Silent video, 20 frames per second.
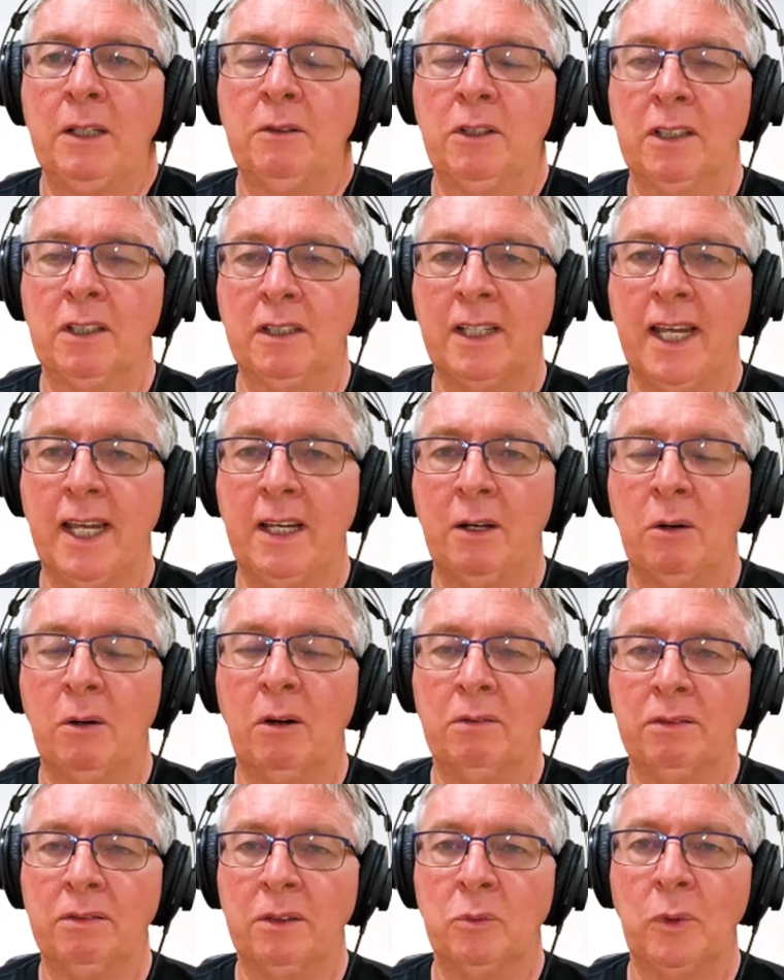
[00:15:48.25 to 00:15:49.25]
You've got to take it
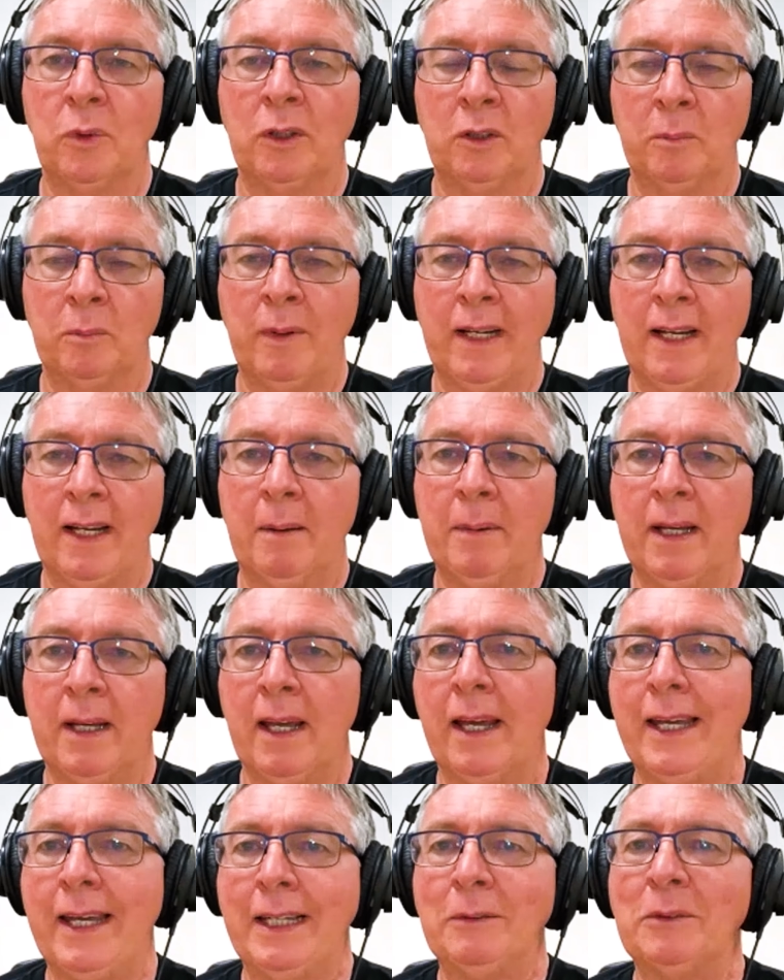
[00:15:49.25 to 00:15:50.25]
off and weld it back up
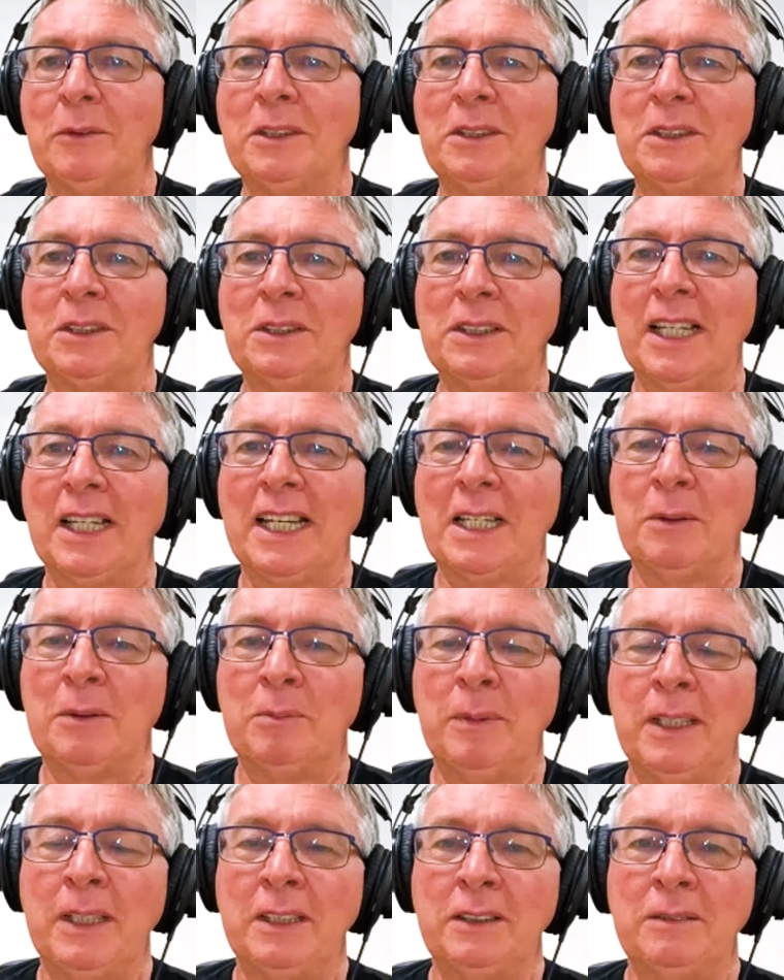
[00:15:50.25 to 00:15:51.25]
again, which can take a
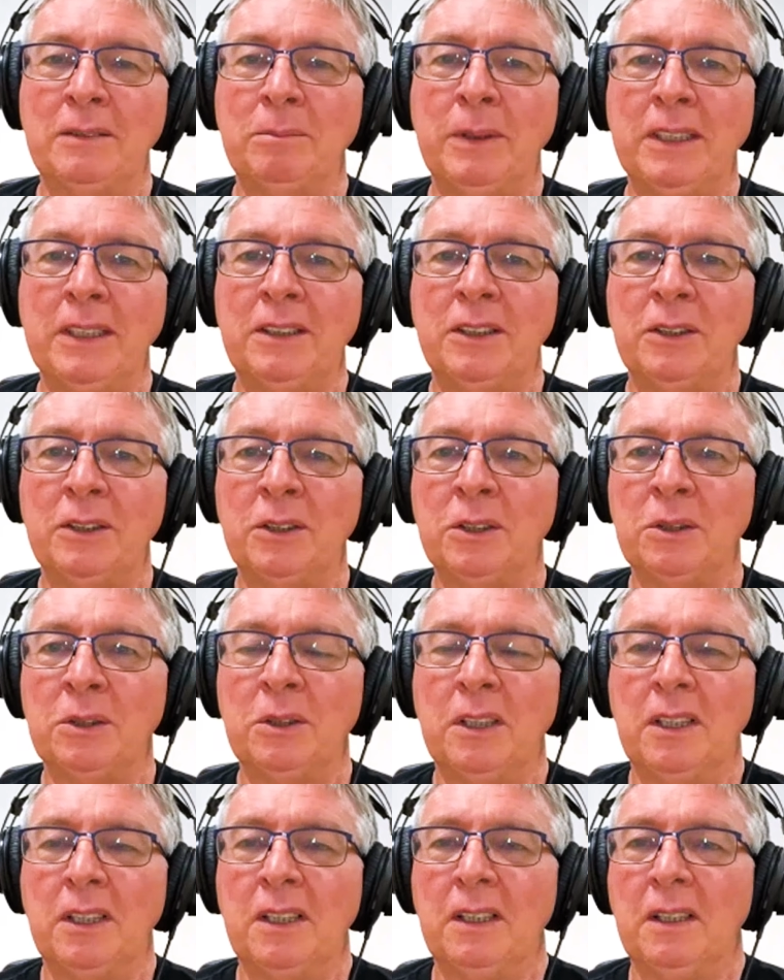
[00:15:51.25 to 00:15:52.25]
bit to
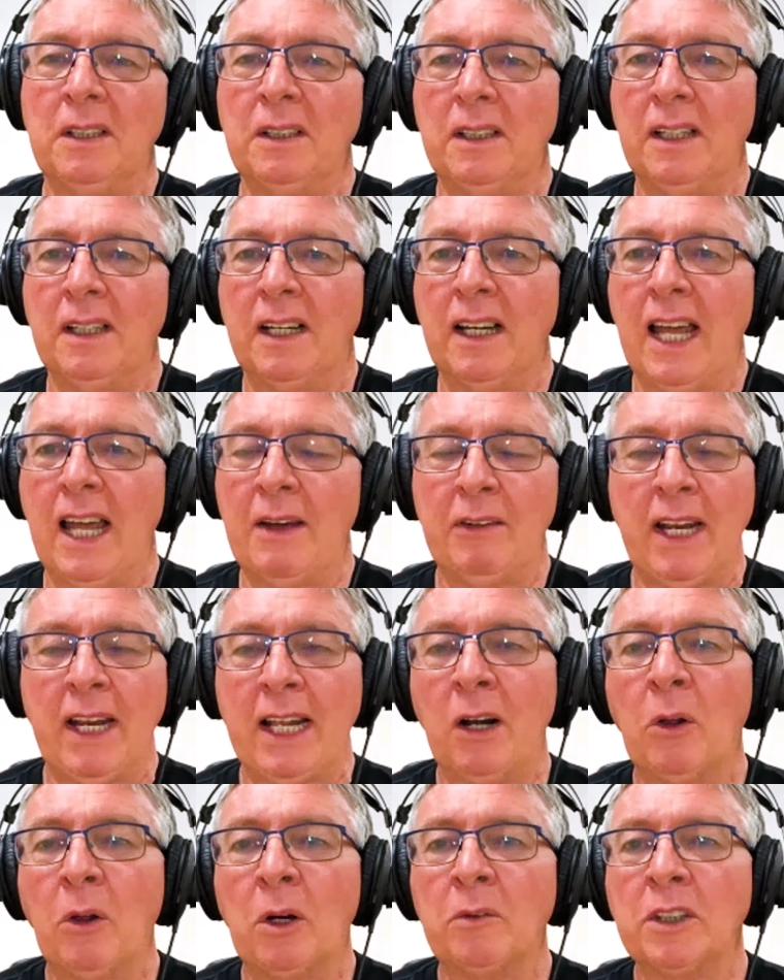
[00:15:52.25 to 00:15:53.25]
do. I haven't
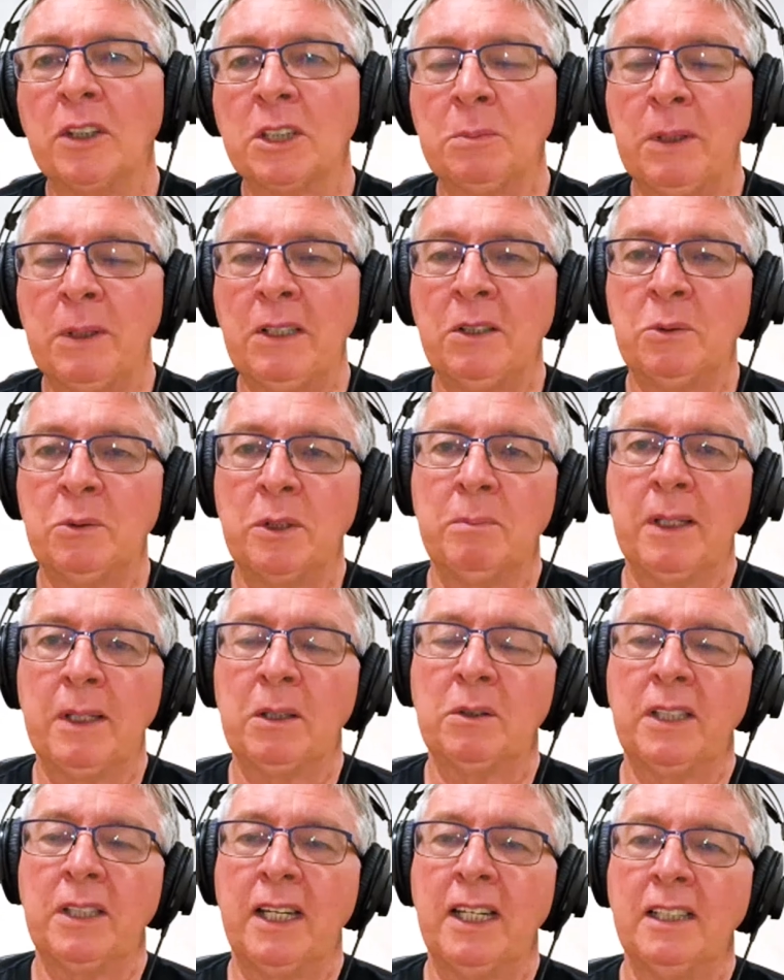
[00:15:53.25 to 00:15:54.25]
had a lot of experience with
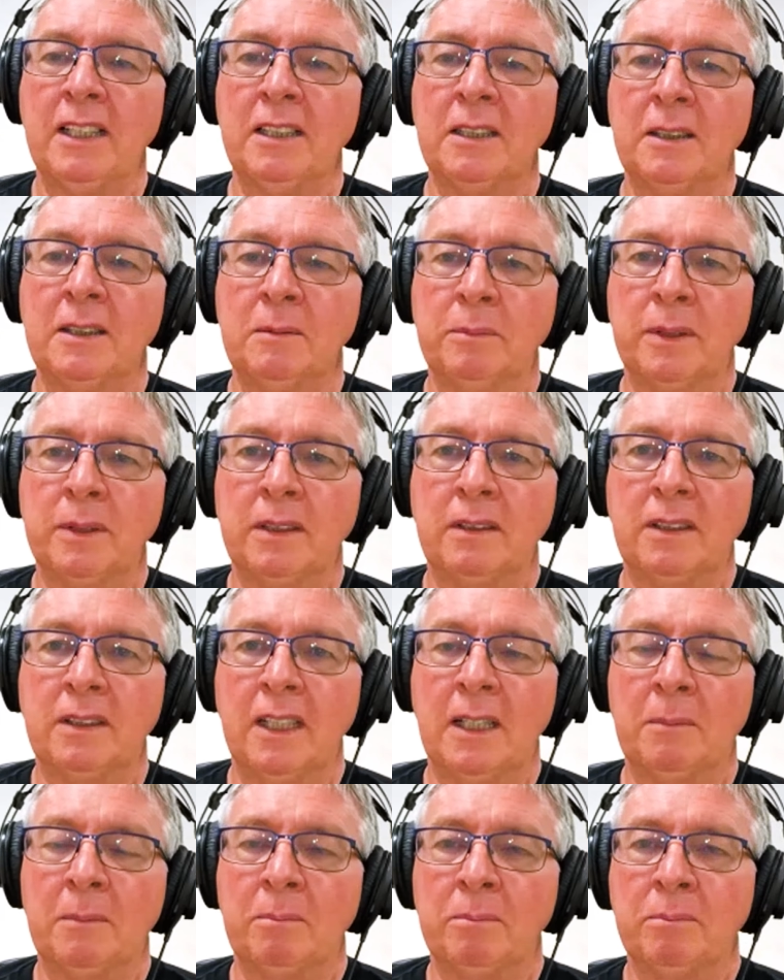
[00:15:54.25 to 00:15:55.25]
metal tanks,
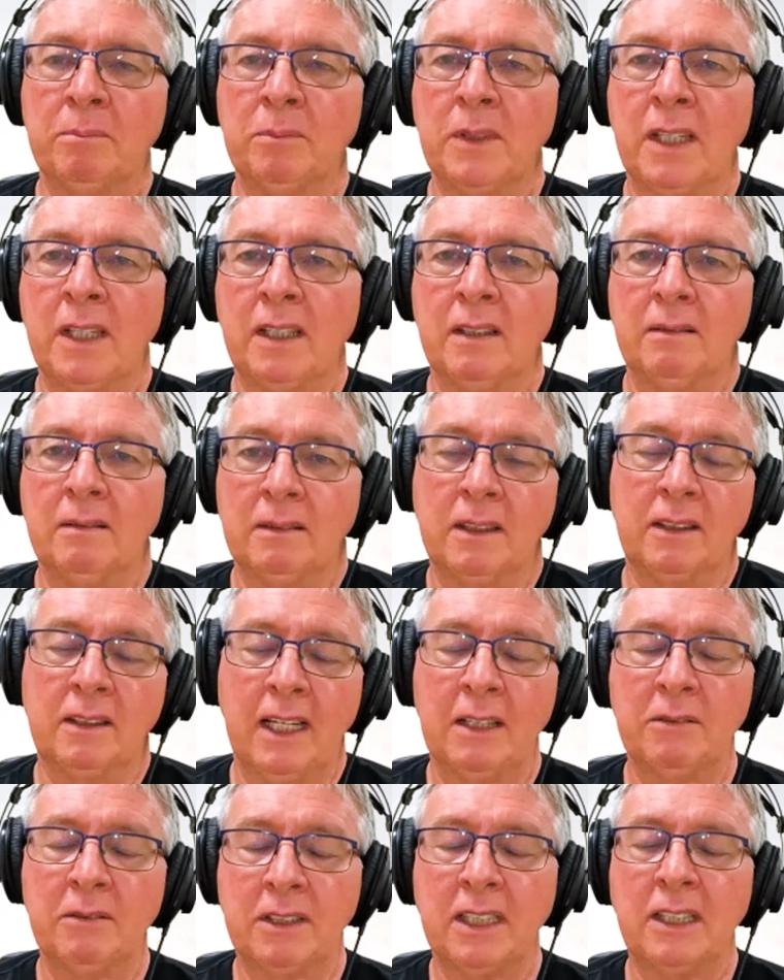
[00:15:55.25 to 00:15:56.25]
but
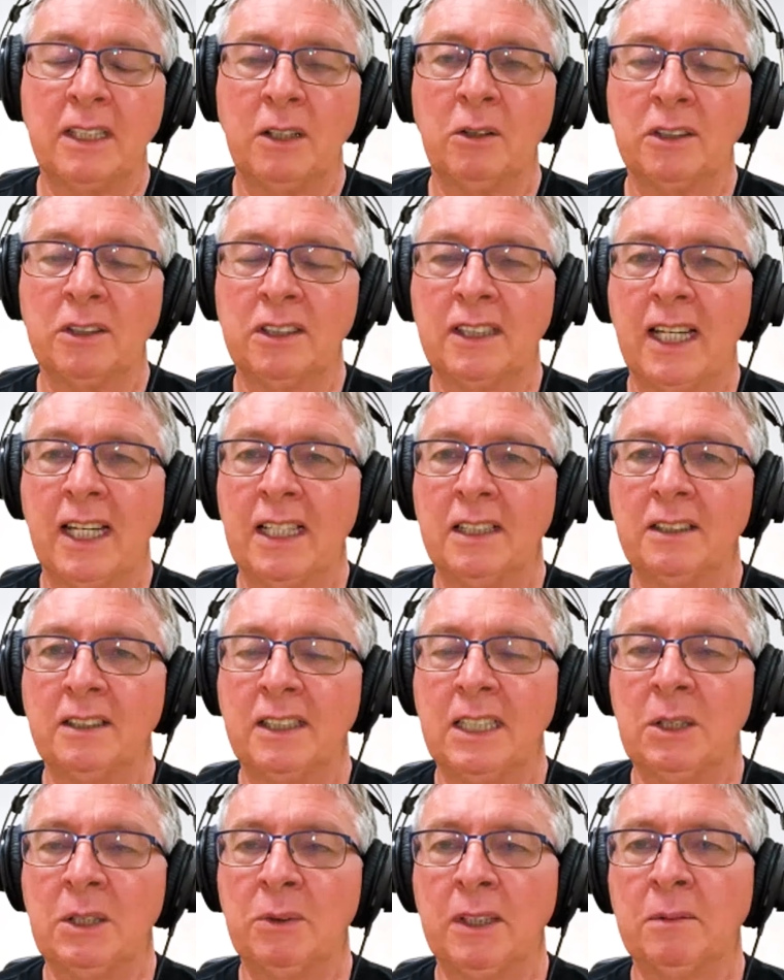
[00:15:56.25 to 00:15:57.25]
I have seen the odd stainless
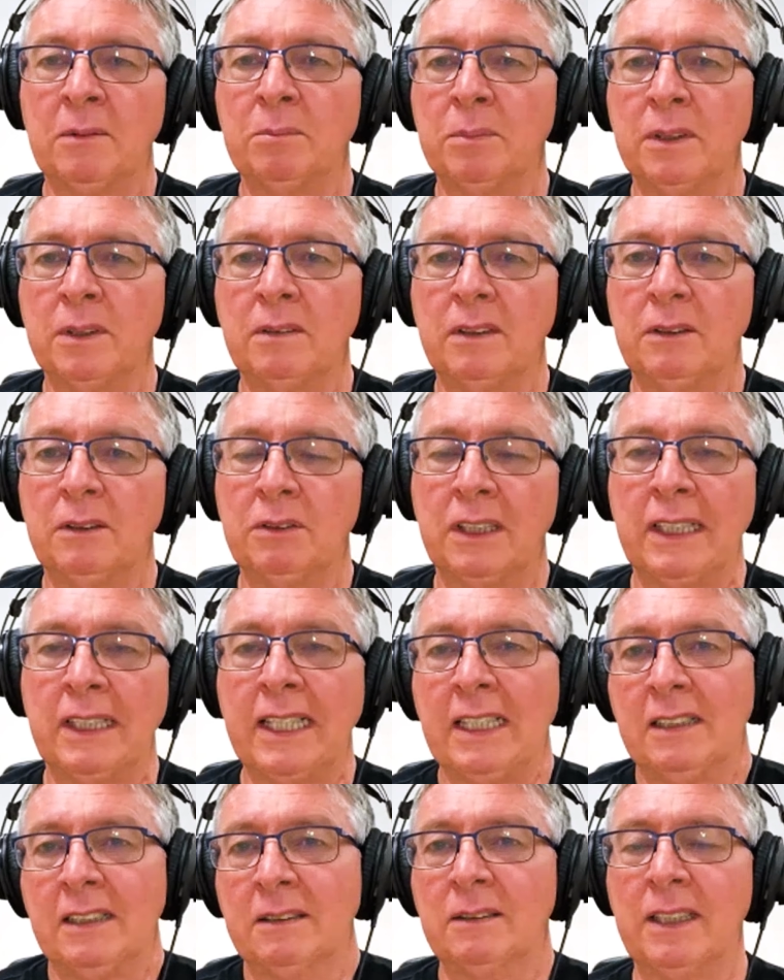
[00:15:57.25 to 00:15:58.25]
steel one. But if it
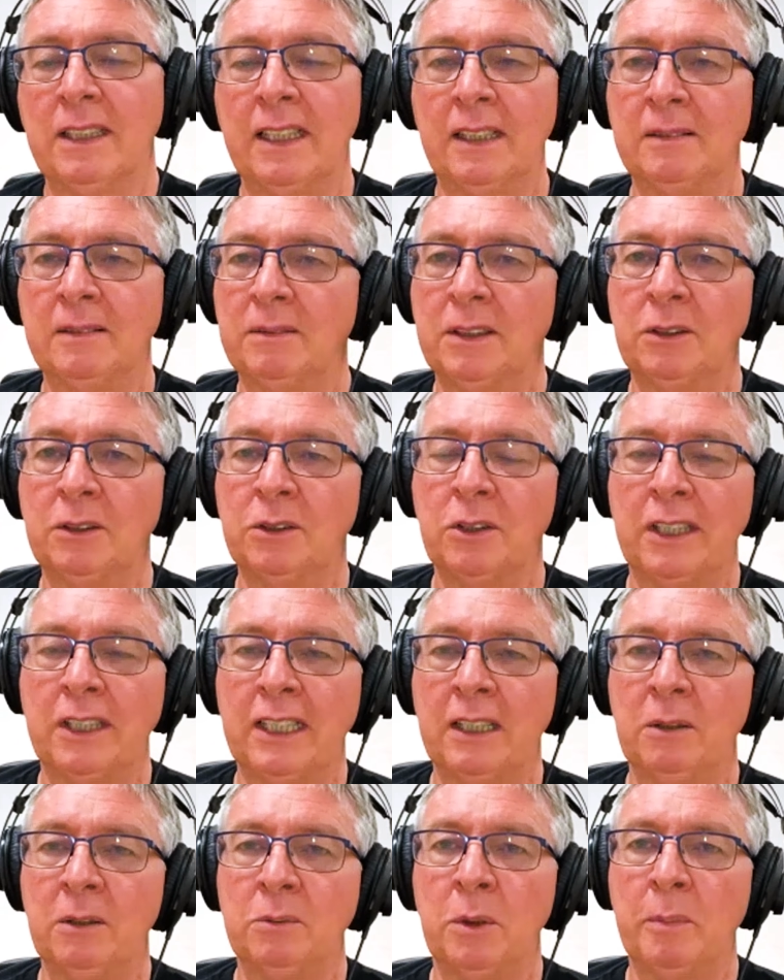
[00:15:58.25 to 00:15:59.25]
leaks, you've just got
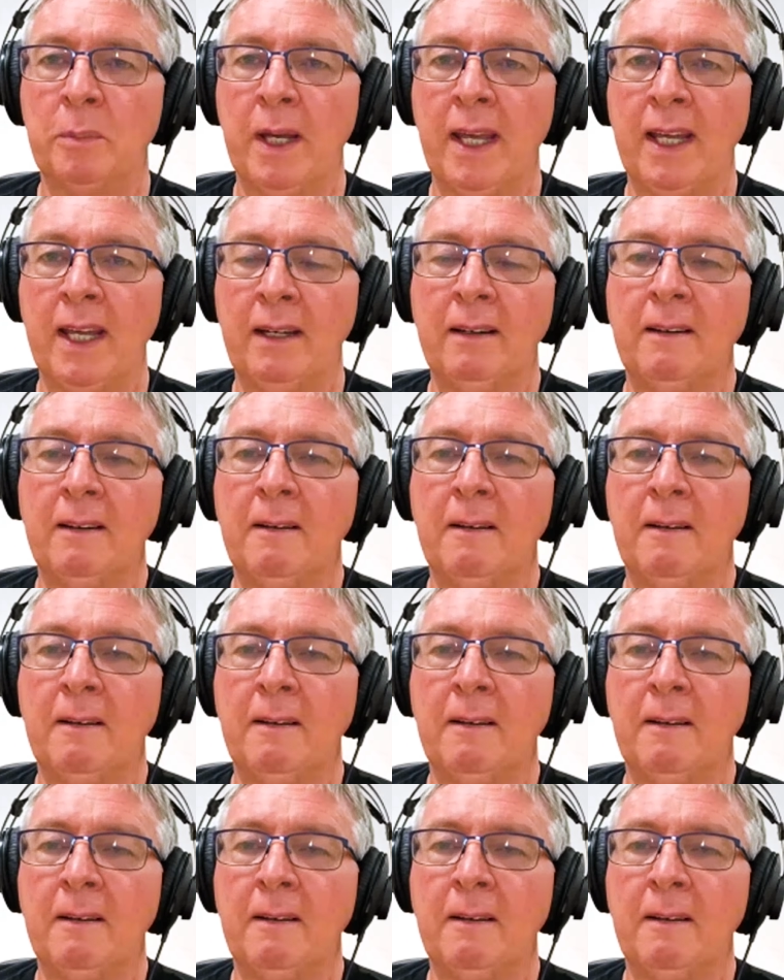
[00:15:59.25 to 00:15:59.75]
to get it repaired.